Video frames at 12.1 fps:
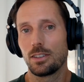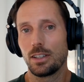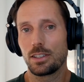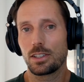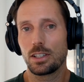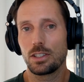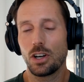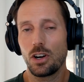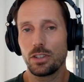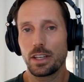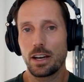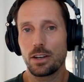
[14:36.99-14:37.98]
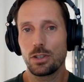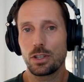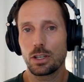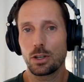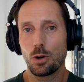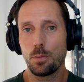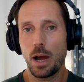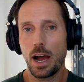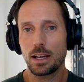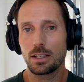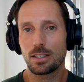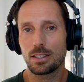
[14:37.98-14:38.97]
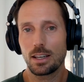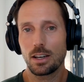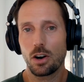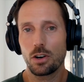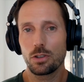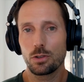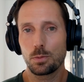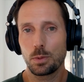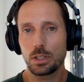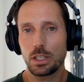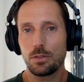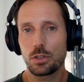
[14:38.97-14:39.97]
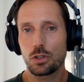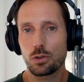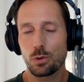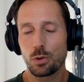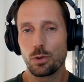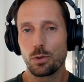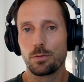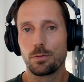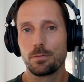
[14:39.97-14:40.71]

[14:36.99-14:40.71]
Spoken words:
As an adult now, you can go back and say, are those beliefs true?